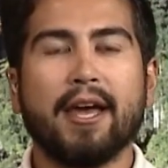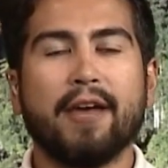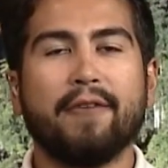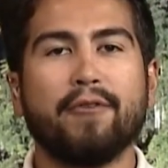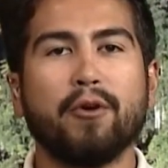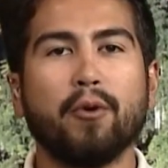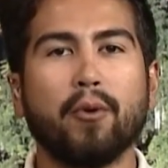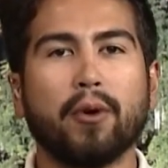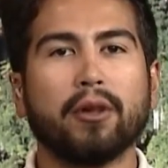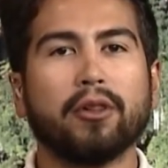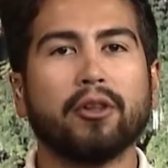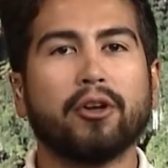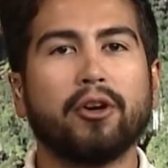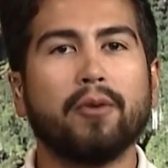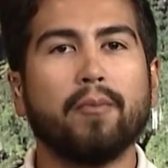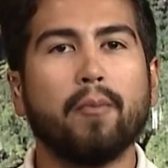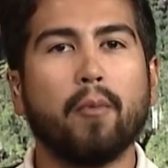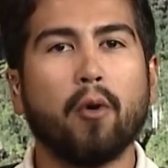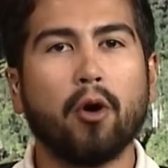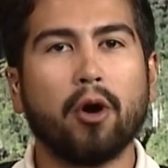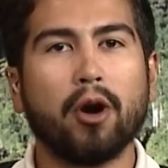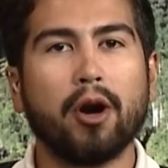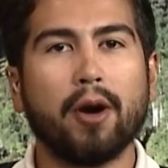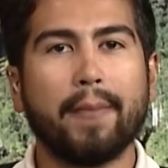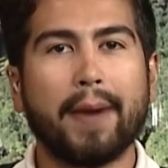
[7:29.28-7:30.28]
If you want to learn
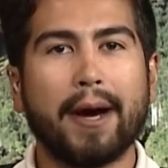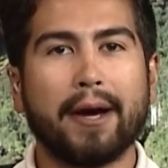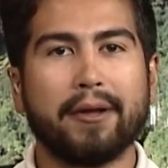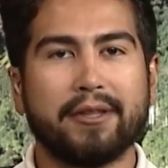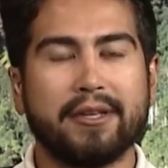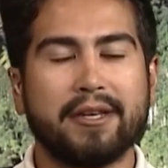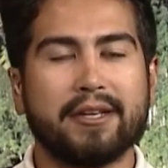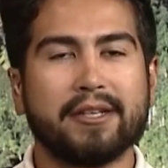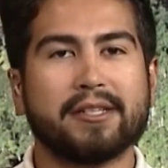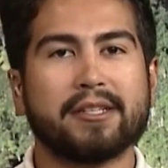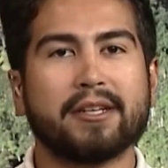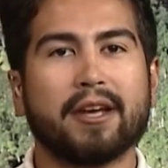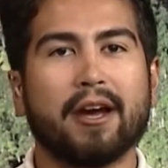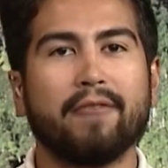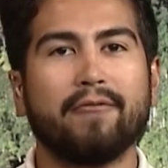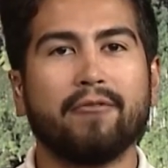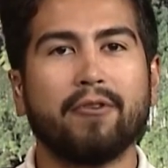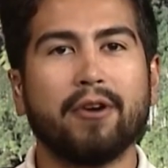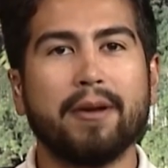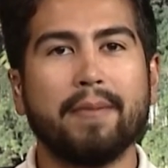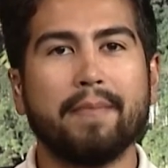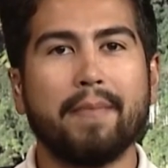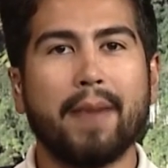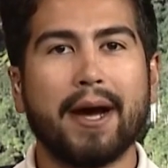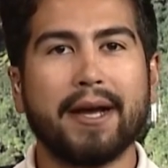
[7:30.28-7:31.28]
more about the
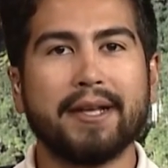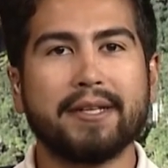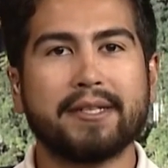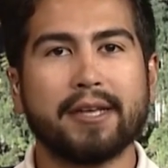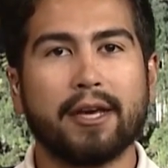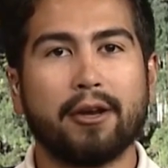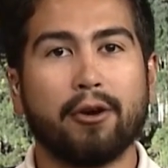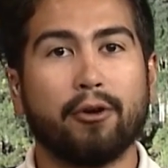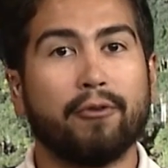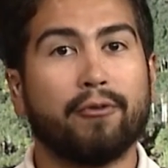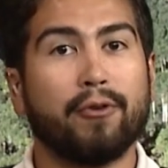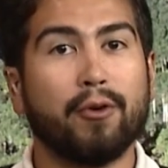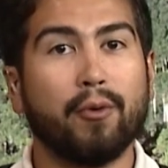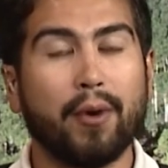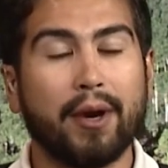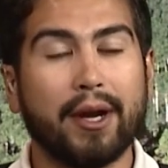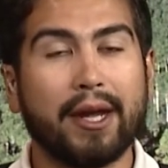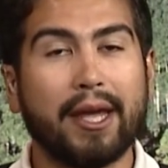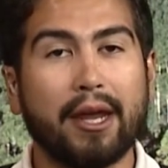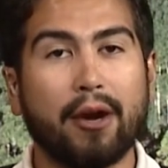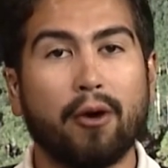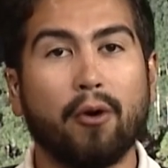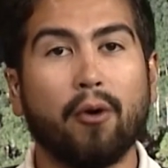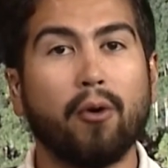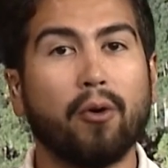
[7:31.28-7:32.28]
discovery mindset or if you want to
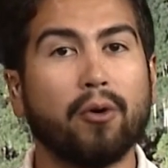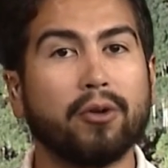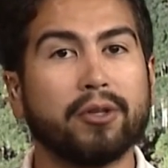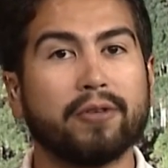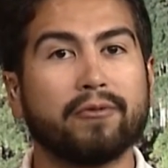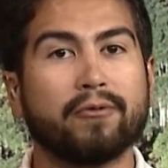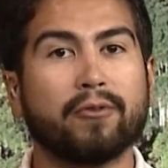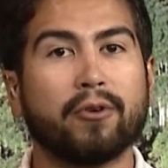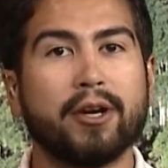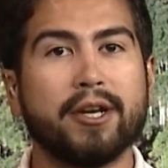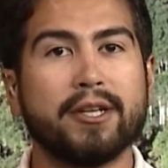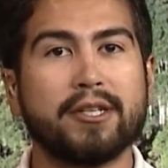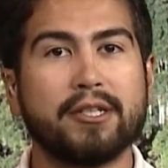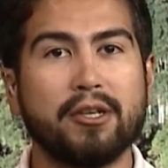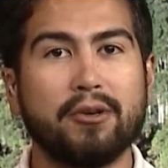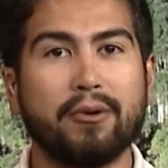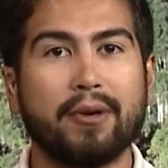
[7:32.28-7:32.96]
get a hold of Chris,